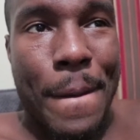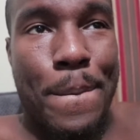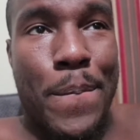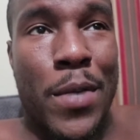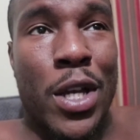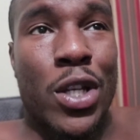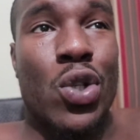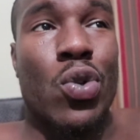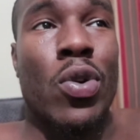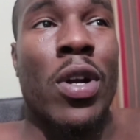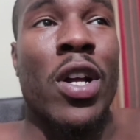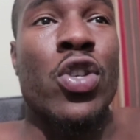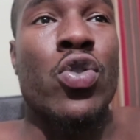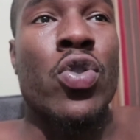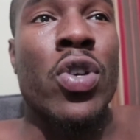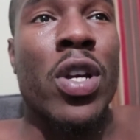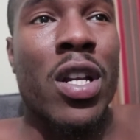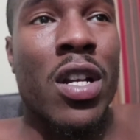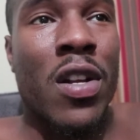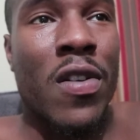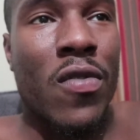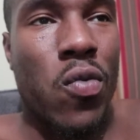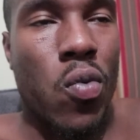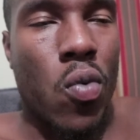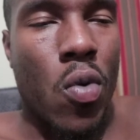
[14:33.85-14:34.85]
make sure I drink
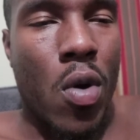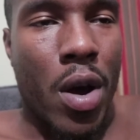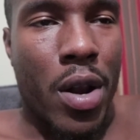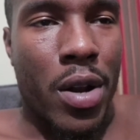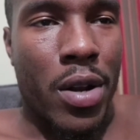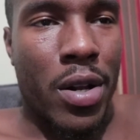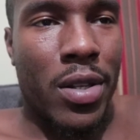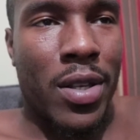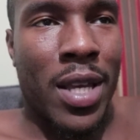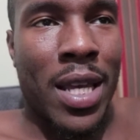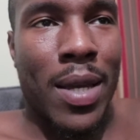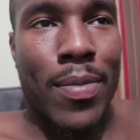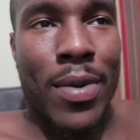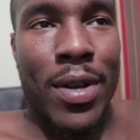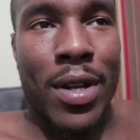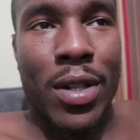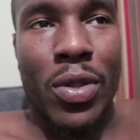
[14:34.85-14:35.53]
enough water, take my